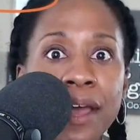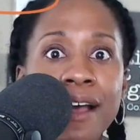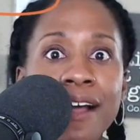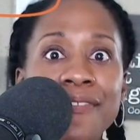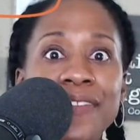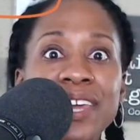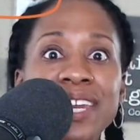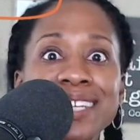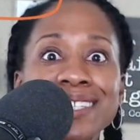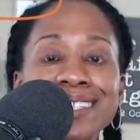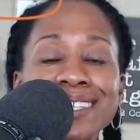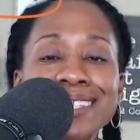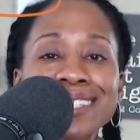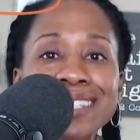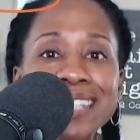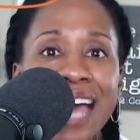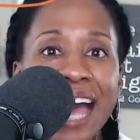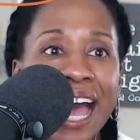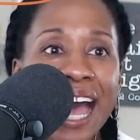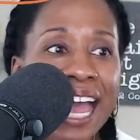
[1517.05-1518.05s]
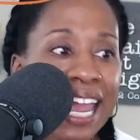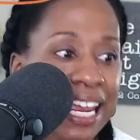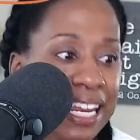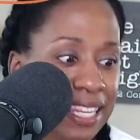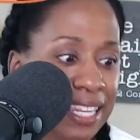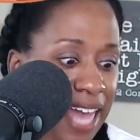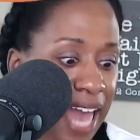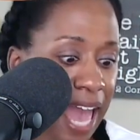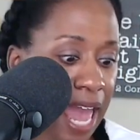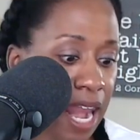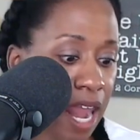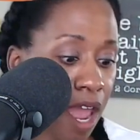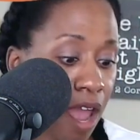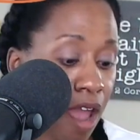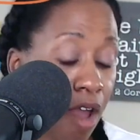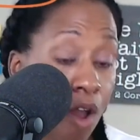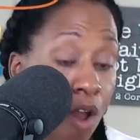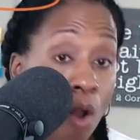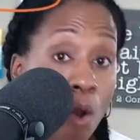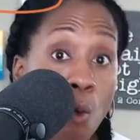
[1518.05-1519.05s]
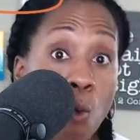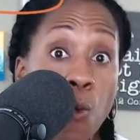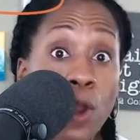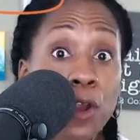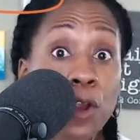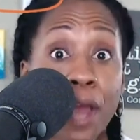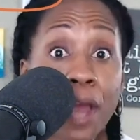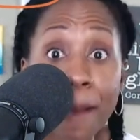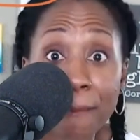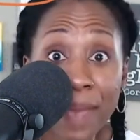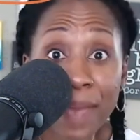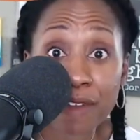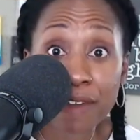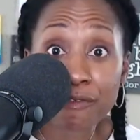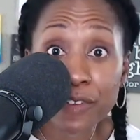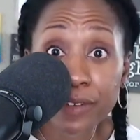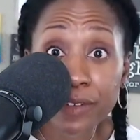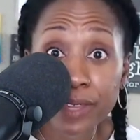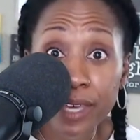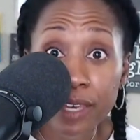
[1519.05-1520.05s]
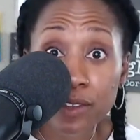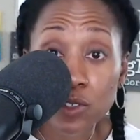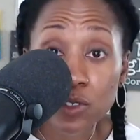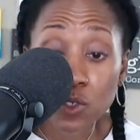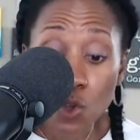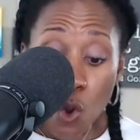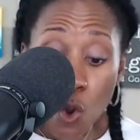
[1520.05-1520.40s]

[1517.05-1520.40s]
that it's a sign that we're not meant for this,